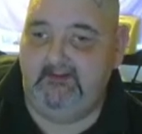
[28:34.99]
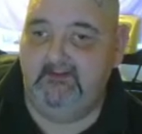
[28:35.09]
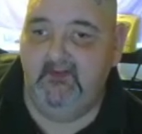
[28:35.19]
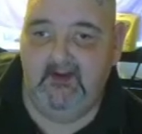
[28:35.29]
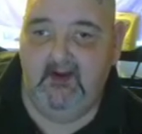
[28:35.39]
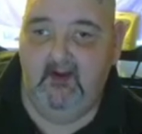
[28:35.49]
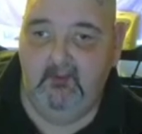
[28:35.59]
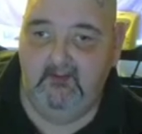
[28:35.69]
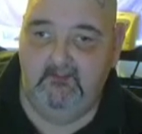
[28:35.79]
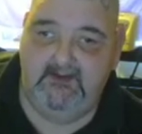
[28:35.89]
Like I want
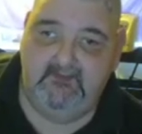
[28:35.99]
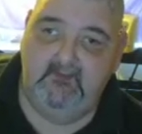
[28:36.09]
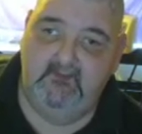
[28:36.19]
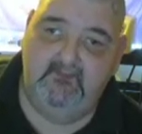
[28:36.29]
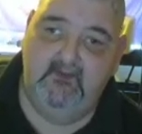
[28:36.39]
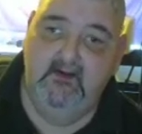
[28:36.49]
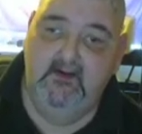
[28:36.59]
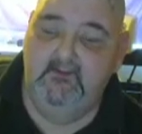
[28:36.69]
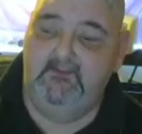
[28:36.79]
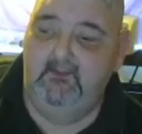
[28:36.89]
to make those
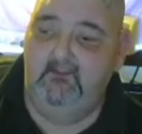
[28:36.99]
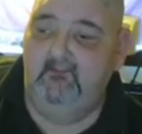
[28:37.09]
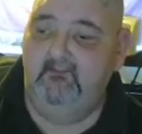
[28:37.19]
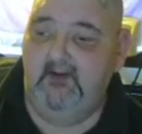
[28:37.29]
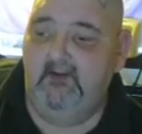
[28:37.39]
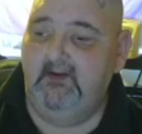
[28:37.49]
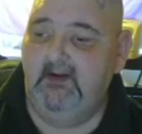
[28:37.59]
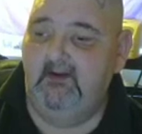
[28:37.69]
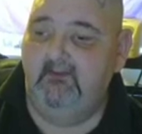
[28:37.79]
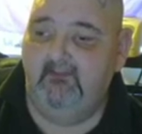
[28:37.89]
2 very
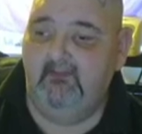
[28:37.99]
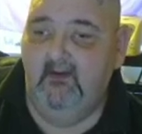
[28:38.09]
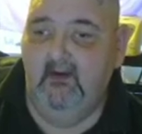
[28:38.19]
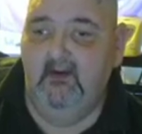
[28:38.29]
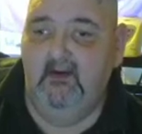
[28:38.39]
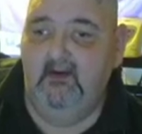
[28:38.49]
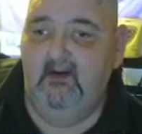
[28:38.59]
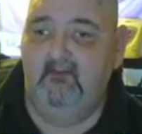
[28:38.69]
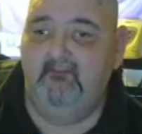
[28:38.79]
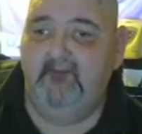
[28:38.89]
nice
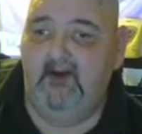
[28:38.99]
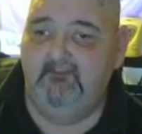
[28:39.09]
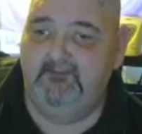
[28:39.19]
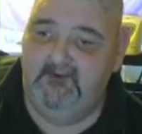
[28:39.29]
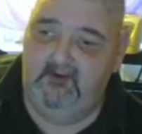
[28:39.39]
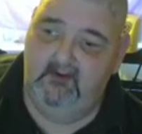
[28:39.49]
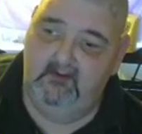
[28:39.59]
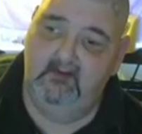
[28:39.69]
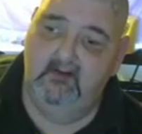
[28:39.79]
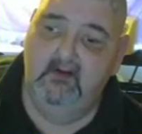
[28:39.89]
5-star
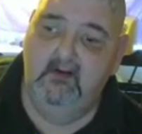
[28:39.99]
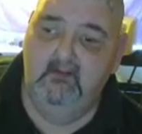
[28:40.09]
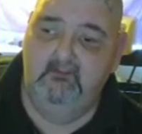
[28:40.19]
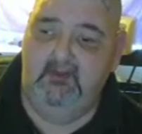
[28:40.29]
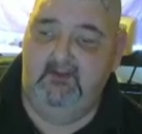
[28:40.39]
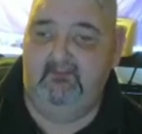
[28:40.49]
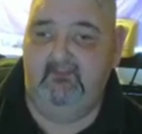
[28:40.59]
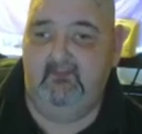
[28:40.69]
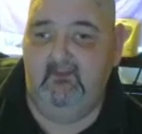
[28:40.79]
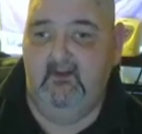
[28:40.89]
plates,
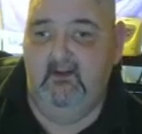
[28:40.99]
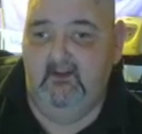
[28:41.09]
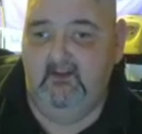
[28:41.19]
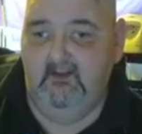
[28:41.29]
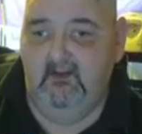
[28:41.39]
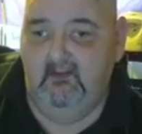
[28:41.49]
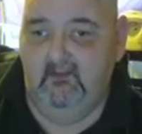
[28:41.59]
you know.